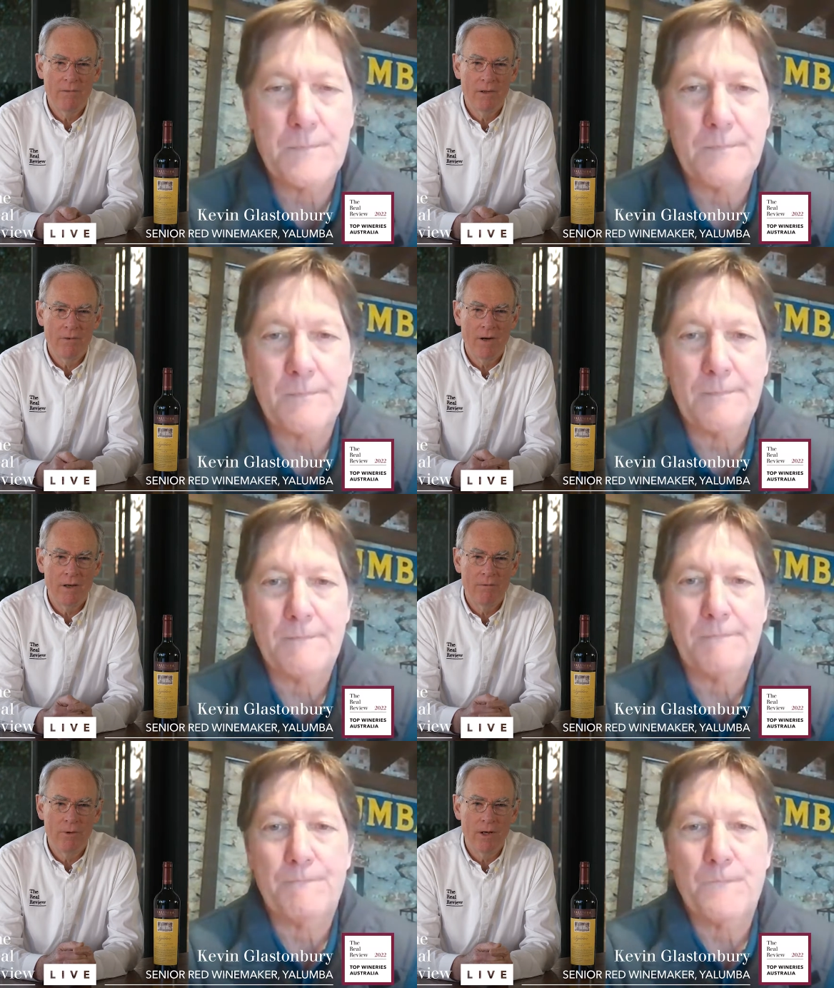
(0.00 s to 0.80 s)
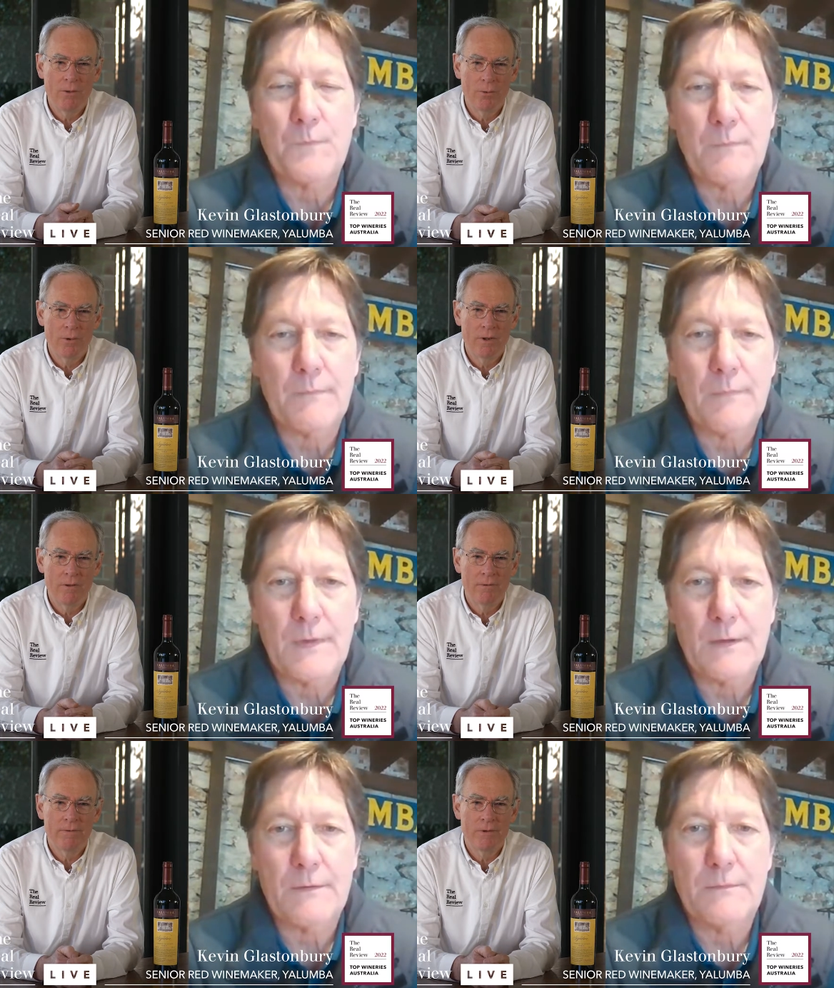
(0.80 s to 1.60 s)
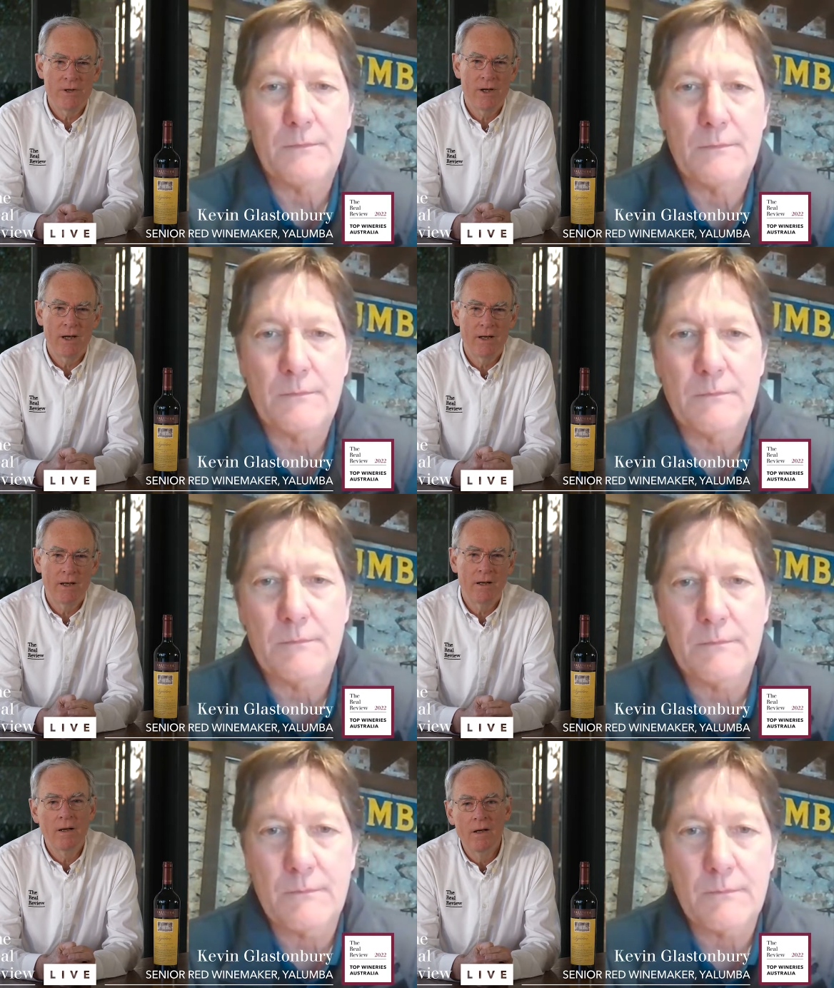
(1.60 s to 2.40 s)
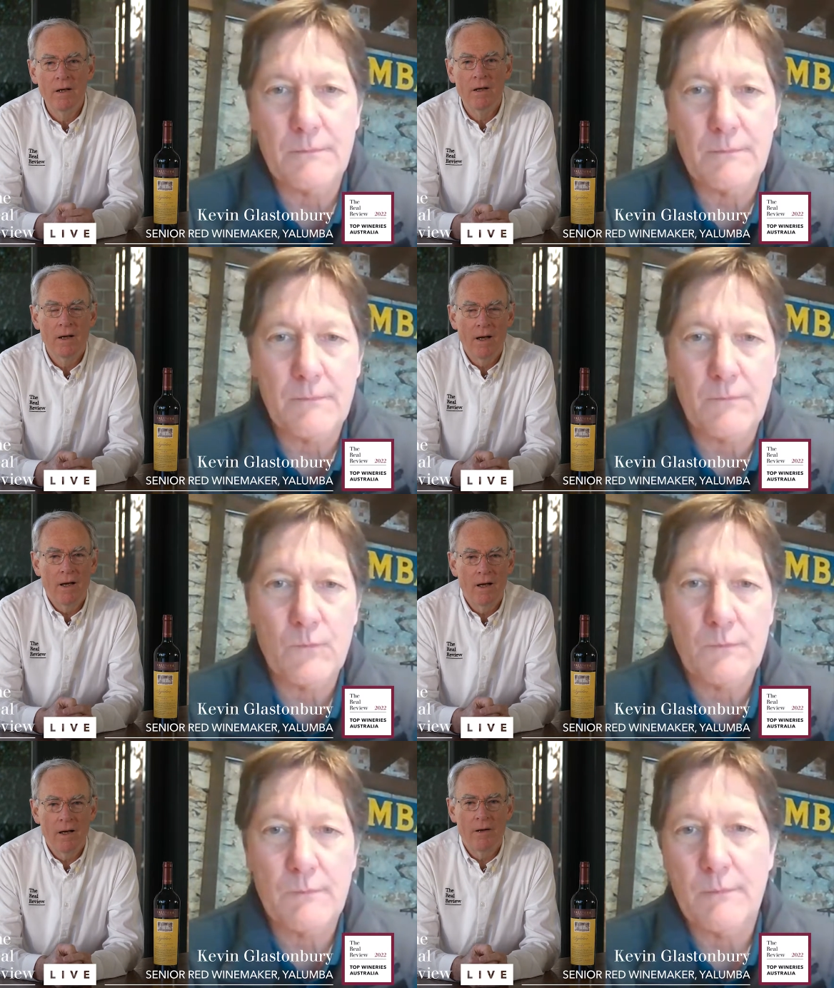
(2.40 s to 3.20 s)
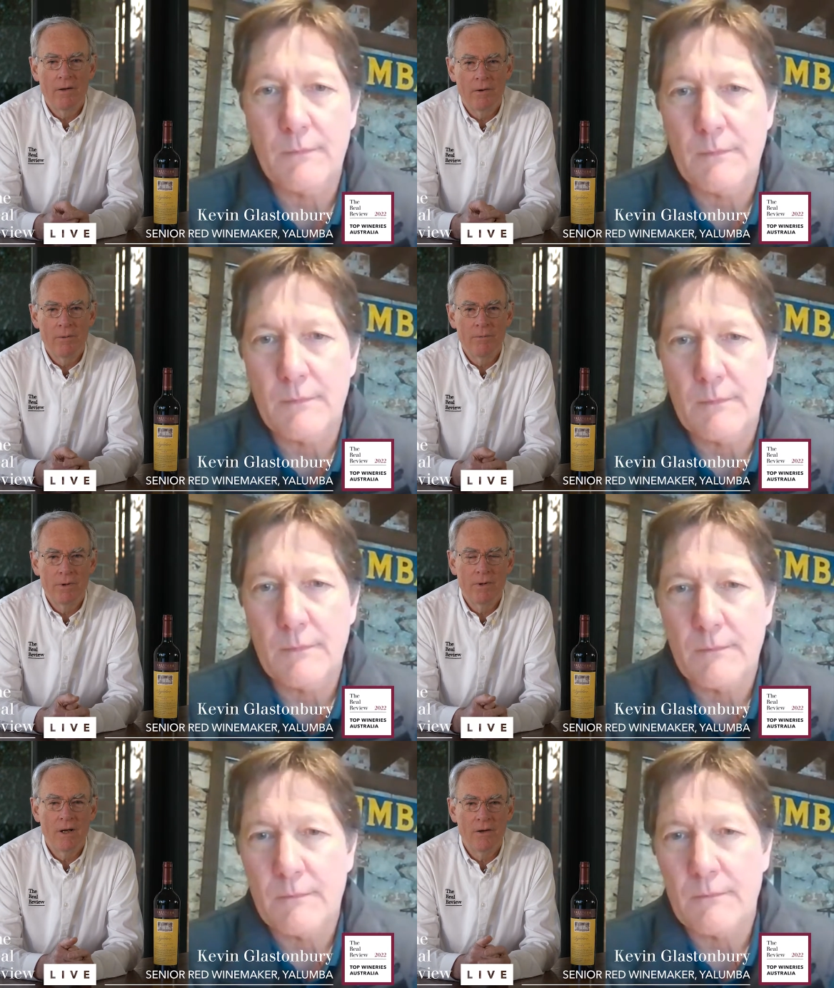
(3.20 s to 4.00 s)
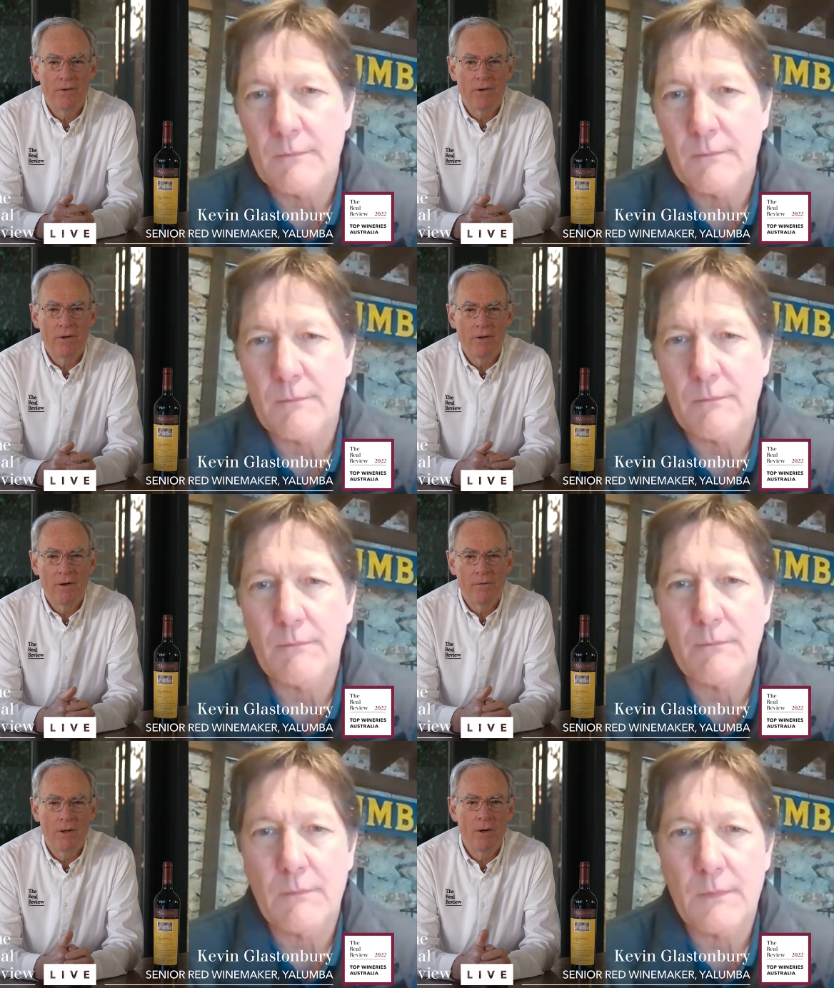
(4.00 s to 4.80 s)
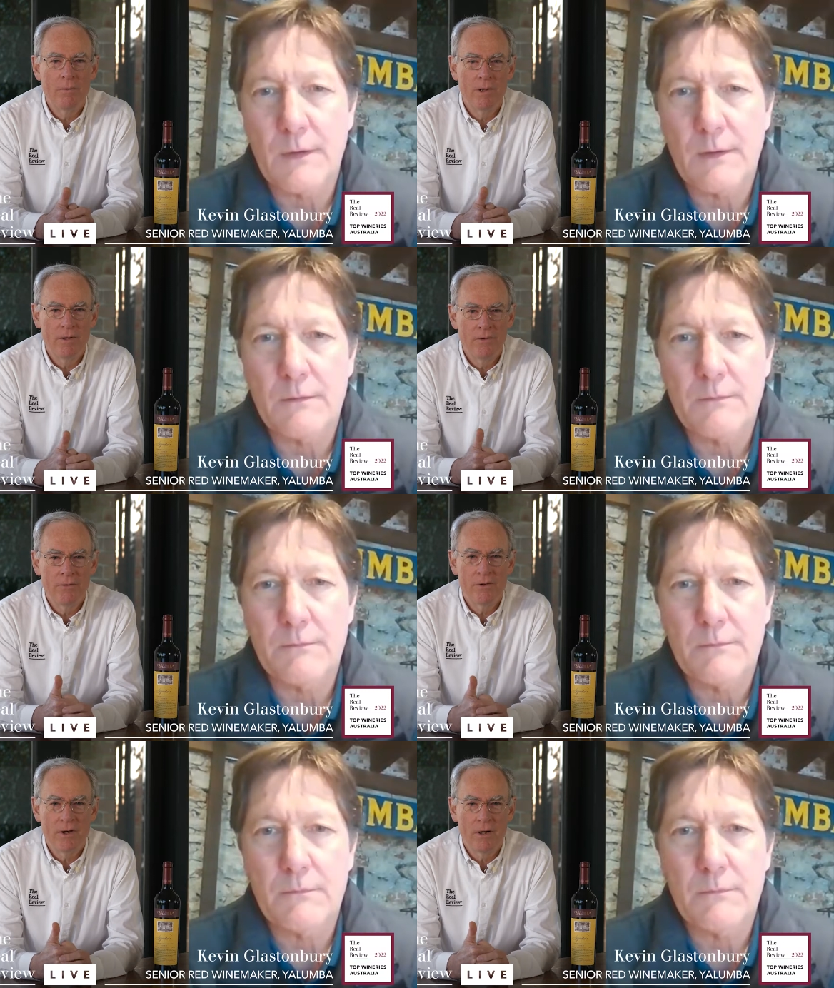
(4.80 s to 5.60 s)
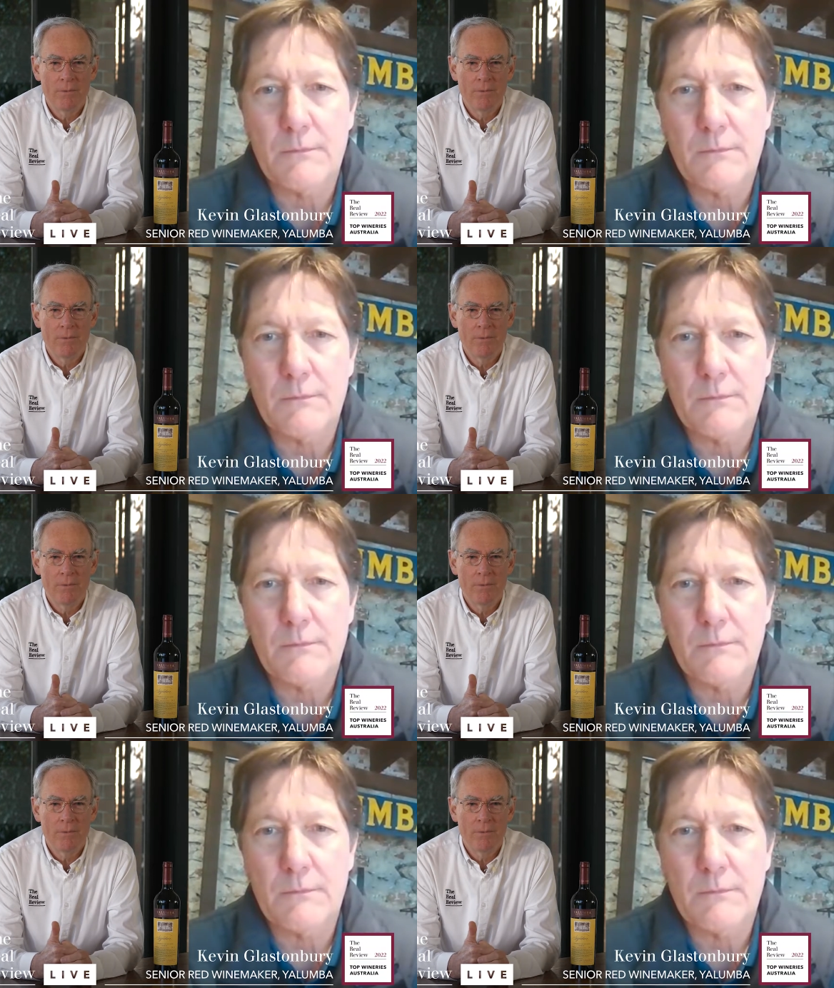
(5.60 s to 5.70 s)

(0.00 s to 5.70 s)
Speaker 1: have a great record of retaining uh, their employees and over long periods of time.